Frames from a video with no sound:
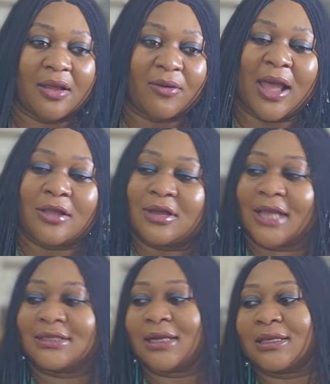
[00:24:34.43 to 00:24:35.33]
Why are you
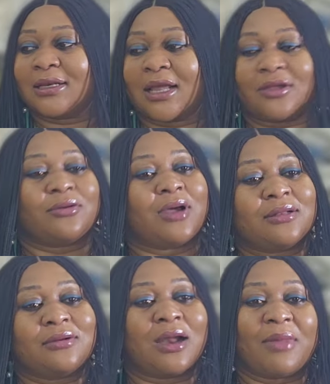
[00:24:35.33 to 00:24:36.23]
guys acting like you are
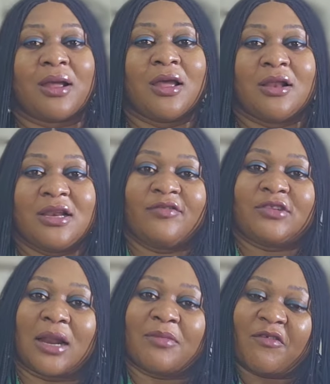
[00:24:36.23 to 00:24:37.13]
drama? Leave
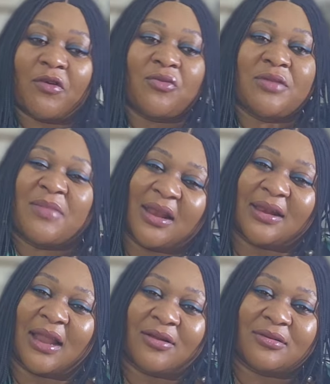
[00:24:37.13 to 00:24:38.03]
drama for
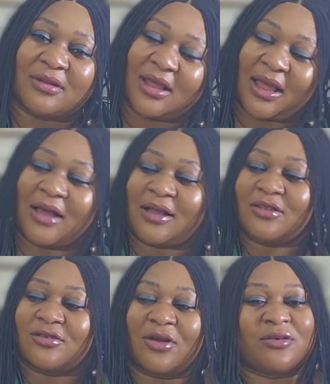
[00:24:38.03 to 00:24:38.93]
women now. And how
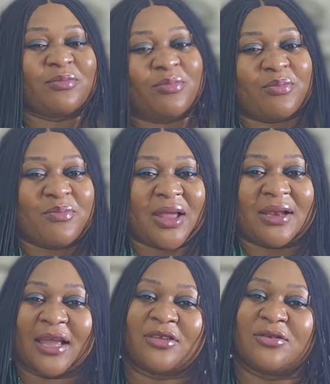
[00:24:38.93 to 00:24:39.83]
can young men
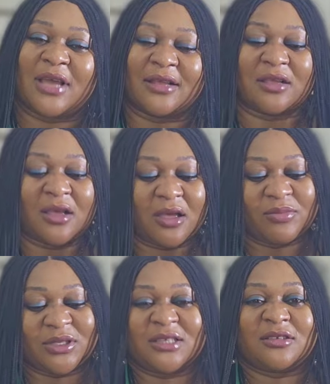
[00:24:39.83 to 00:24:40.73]
like you guys
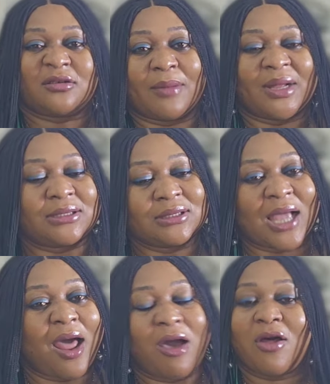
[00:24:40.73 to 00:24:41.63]
be this dramatic?
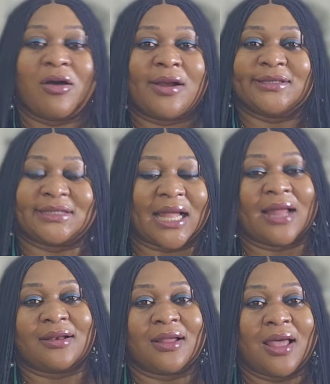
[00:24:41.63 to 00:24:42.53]
I don't understand.